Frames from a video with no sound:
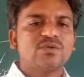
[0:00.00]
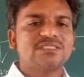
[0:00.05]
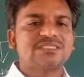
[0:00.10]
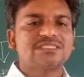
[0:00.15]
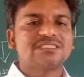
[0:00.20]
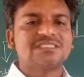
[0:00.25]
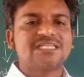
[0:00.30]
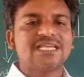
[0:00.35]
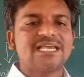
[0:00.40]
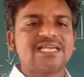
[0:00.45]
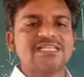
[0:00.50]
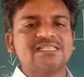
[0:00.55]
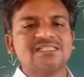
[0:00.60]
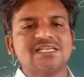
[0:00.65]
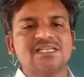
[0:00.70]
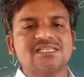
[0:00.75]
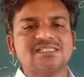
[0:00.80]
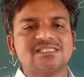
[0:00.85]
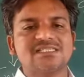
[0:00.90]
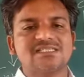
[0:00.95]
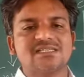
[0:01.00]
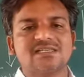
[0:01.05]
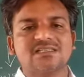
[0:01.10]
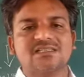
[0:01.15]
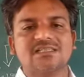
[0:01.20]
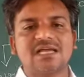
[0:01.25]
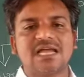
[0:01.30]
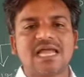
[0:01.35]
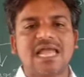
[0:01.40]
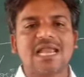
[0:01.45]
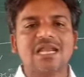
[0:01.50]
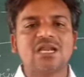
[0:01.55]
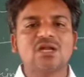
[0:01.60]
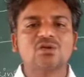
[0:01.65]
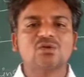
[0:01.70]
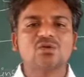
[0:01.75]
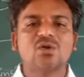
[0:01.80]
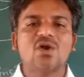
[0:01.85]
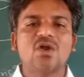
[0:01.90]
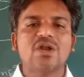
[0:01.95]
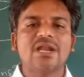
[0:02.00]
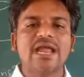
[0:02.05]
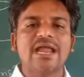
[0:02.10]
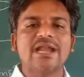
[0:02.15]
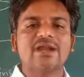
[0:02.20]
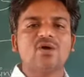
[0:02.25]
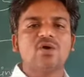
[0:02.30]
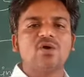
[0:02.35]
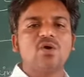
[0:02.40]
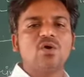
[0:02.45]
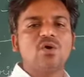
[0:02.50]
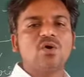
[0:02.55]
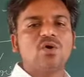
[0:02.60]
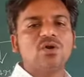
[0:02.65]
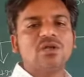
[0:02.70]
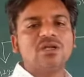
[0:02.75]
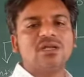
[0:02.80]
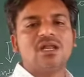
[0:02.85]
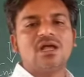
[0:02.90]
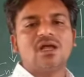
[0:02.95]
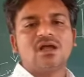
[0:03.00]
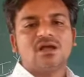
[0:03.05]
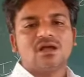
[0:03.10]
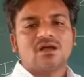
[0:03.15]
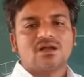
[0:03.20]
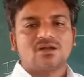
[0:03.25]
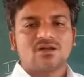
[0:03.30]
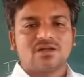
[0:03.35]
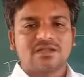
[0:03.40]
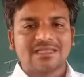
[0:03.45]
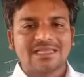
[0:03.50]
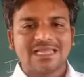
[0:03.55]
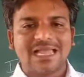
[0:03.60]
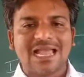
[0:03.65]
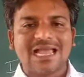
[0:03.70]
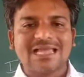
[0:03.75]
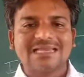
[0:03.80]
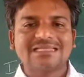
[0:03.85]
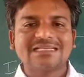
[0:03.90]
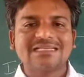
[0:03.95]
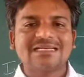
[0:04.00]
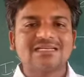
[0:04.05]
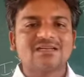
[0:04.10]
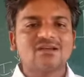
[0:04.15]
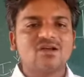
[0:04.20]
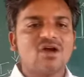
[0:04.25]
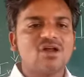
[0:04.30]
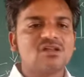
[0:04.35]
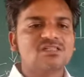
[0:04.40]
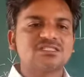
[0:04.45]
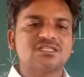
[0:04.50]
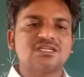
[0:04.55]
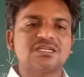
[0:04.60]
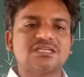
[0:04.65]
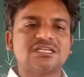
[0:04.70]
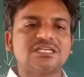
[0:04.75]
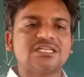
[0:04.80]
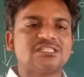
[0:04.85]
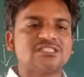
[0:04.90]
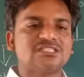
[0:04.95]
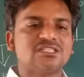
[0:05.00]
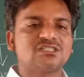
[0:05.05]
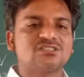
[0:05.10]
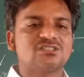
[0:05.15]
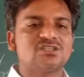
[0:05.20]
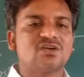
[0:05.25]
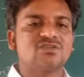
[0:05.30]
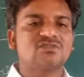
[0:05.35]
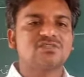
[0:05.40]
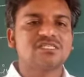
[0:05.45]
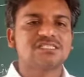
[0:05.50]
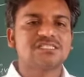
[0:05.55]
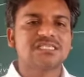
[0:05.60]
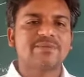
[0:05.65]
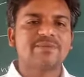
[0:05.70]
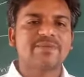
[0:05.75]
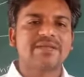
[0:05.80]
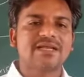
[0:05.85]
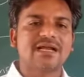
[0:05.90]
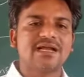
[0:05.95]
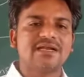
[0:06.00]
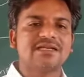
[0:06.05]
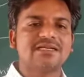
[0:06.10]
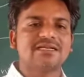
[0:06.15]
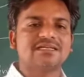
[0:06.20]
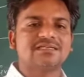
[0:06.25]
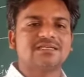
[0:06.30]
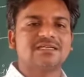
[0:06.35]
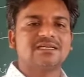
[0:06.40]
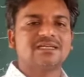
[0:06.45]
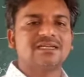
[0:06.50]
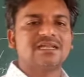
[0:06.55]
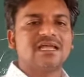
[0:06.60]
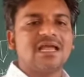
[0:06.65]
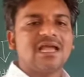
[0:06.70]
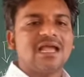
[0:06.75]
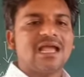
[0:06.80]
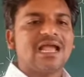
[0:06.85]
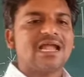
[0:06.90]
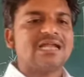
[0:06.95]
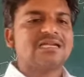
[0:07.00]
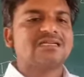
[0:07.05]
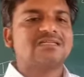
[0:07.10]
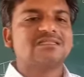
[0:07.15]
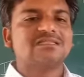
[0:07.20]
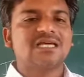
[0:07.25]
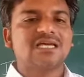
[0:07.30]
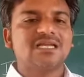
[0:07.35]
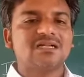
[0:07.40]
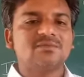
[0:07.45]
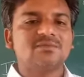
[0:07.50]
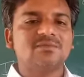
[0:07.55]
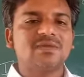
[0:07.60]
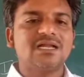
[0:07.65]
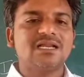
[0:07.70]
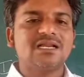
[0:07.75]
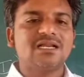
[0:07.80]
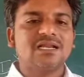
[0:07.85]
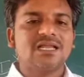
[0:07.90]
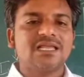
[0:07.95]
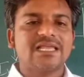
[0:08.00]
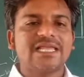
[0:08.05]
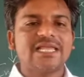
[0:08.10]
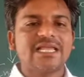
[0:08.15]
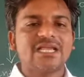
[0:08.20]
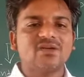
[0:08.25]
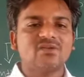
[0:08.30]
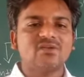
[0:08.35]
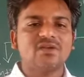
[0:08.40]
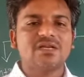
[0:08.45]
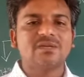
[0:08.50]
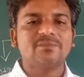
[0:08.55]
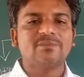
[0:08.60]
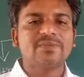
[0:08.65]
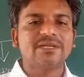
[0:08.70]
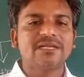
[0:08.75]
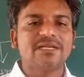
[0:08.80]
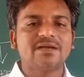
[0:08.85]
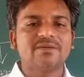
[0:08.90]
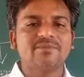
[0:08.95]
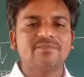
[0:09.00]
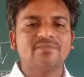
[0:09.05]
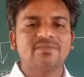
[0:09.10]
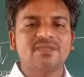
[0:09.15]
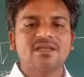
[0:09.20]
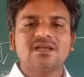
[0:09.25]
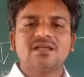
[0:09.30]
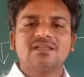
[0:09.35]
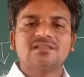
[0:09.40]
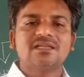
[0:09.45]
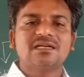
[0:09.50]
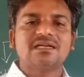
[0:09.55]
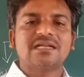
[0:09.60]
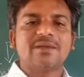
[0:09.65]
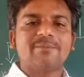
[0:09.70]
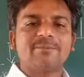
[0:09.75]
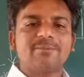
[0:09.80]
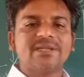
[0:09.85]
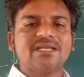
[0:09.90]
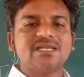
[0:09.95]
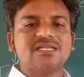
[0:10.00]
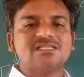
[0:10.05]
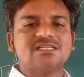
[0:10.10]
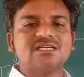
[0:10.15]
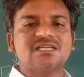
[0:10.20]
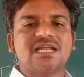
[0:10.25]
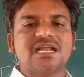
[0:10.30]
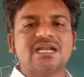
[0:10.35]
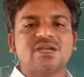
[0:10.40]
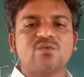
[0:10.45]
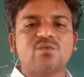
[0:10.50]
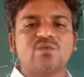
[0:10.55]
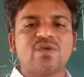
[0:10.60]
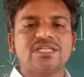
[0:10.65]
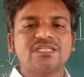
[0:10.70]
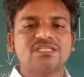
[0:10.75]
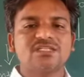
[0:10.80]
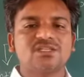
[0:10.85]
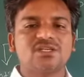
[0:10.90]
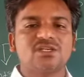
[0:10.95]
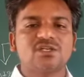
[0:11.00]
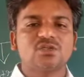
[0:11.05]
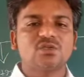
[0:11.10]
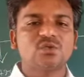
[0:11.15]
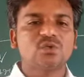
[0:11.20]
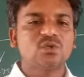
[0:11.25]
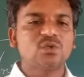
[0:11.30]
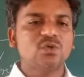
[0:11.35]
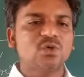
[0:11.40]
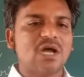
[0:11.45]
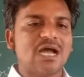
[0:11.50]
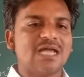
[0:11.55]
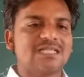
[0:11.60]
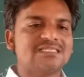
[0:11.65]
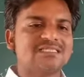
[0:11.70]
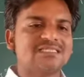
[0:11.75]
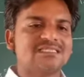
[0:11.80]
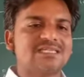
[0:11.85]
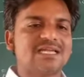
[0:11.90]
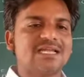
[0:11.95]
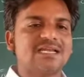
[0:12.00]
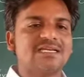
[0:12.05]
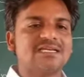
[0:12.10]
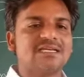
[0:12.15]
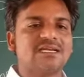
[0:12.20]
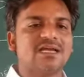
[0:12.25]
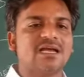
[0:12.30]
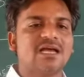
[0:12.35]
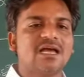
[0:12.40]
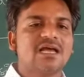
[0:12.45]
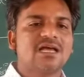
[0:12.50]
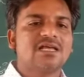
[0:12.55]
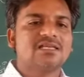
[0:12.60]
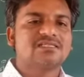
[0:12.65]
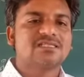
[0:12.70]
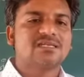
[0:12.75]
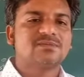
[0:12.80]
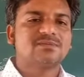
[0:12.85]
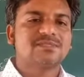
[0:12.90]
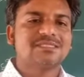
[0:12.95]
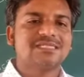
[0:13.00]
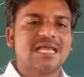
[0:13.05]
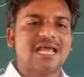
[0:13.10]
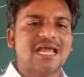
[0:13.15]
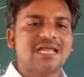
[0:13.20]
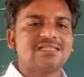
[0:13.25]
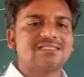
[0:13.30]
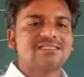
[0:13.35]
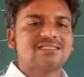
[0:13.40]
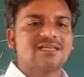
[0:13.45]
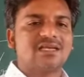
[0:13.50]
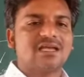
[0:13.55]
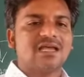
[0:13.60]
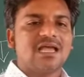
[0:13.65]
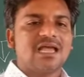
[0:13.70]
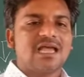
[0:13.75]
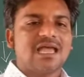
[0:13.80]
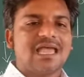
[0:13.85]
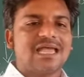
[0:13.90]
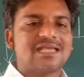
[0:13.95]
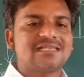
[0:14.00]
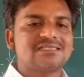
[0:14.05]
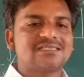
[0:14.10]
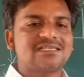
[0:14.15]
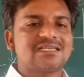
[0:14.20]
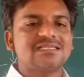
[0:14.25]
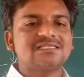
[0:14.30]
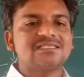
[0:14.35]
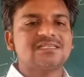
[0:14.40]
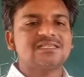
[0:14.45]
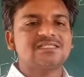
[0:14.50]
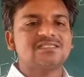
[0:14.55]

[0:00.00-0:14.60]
changes the electron and hole carrier concentrations of the semiconductor at thermal equilibrium, the temperature at which two adjacent substances exchanges